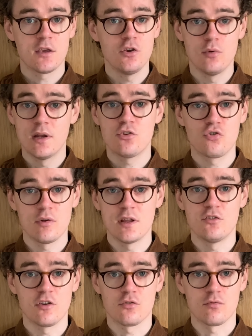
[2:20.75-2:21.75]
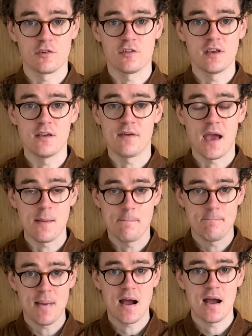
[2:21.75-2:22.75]
you literally just receive a
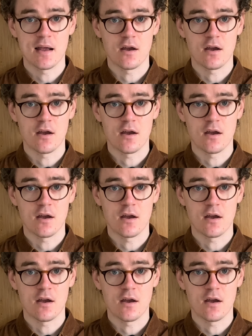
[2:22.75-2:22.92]
bag